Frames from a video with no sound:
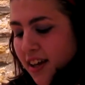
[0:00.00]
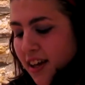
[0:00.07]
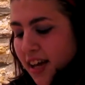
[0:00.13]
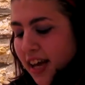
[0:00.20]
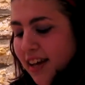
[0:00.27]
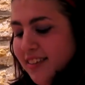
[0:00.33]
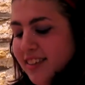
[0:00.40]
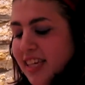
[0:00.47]

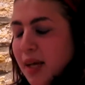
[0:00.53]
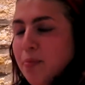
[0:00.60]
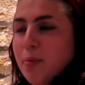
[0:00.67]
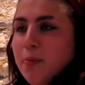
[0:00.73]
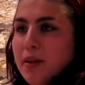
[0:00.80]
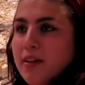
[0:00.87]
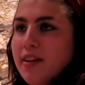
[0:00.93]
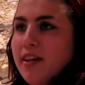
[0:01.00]
and
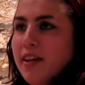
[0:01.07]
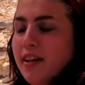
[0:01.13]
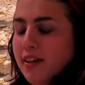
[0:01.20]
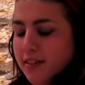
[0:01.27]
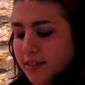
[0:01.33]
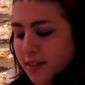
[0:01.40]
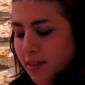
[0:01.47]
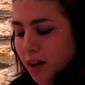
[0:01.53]
capability
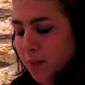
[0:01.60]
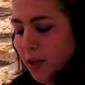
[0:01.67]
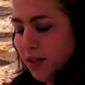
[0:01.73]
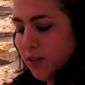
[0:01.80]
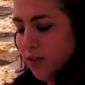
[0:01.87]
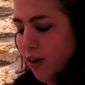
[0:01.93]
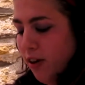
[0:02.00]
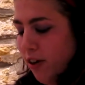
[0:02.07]
to come out
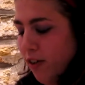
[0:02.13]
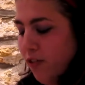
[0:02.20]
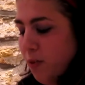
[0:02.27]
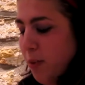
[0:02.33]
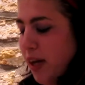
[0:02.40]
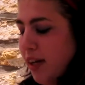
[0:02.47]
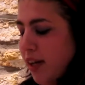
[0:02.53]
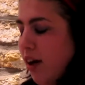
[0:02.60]
stronger from
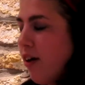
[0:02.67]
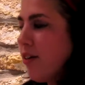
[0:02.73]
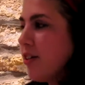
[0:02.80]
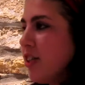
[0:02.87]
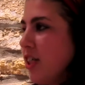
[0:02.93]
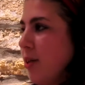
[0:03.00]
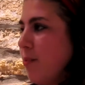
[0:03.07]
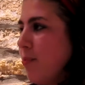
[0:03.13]
any
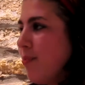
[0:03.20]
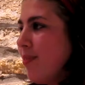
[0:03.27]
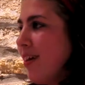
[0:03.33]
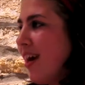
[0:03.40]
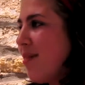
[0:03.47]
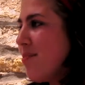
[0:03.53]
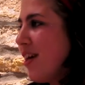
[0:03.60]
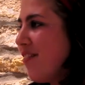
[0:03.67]
hardship
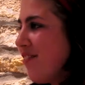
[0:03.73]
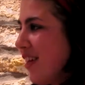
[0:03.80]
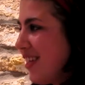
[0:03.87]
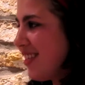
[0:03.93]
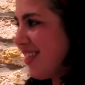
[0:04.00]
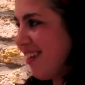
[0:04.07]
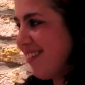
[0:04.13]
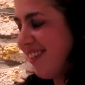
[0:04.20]
I might face
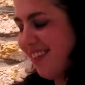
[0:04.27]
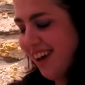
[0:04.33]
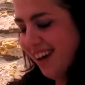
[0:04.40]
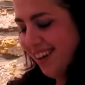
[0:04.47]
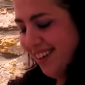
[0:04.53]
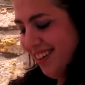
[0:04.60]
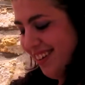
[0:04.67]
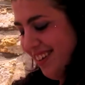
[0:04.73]
down the
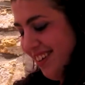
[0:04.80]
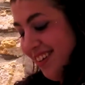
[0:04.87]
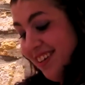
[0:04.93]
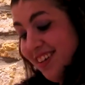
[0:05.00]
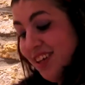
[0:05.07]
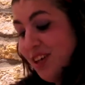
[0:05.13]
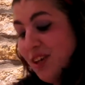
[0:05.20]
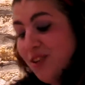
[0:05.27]
line.
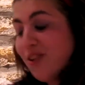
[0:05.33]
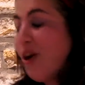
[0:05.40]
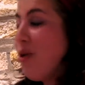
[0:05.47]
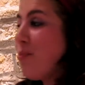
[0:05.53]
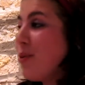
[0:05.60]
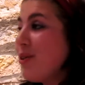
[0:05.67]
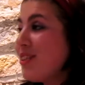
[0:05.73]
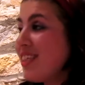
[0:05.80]
No,
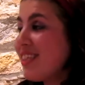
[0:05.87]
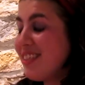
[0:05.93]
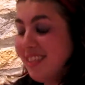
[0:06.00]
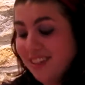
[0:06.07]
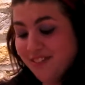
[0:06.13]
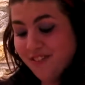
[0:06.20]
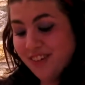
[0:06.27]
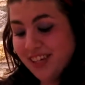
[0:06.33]
music
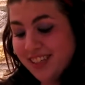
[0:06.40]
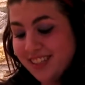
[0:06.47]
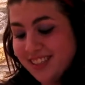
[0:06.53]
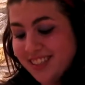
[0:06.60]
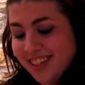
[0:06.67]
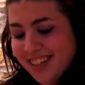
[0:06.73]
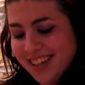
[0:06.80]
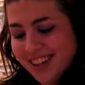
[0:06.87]
didn't
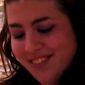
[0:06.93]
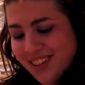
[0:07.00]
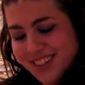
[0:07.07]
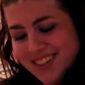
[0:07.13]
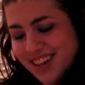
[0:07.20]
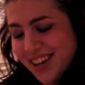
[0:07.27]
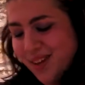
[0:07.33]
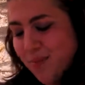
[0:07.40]
fix
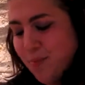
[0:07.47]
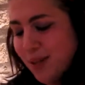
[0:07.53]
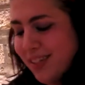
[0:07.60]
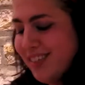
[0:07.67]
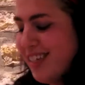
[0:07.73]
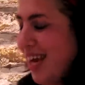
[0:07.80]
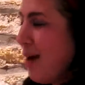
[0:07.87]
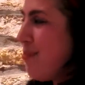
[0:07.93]
everything, but
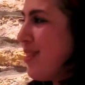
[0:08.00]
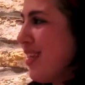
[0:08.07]
damn did